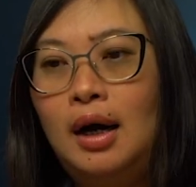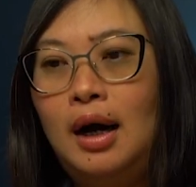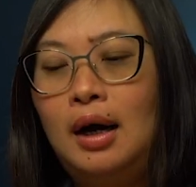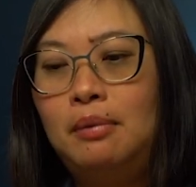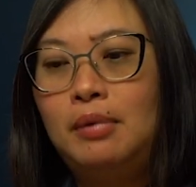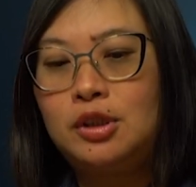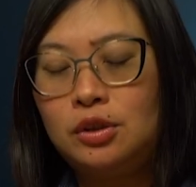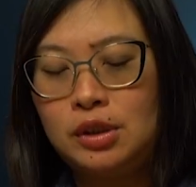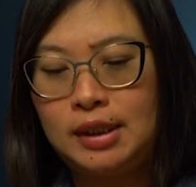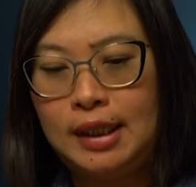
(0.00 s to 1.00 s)
It's
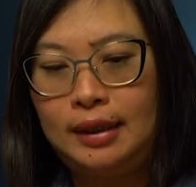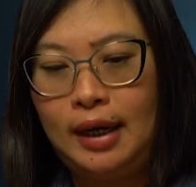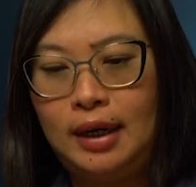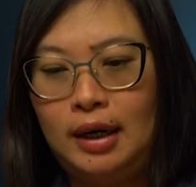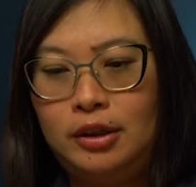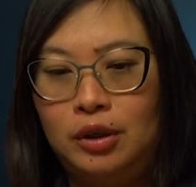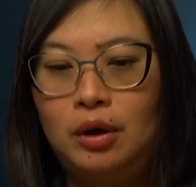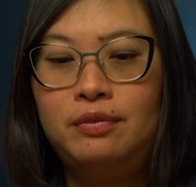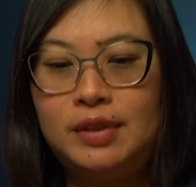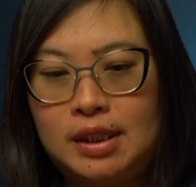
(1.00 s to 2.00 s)
also said that
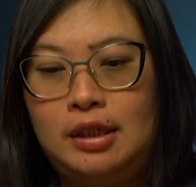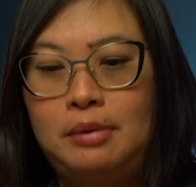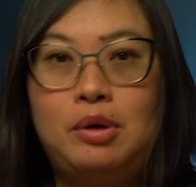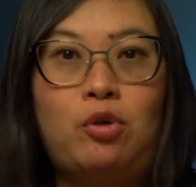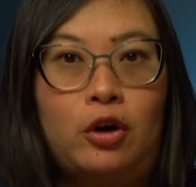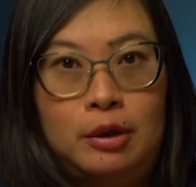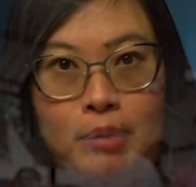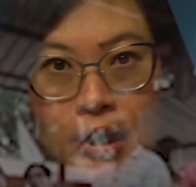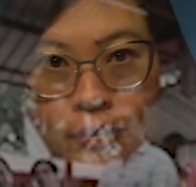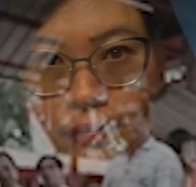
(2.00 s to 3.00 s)
obviously they'll be rocking back and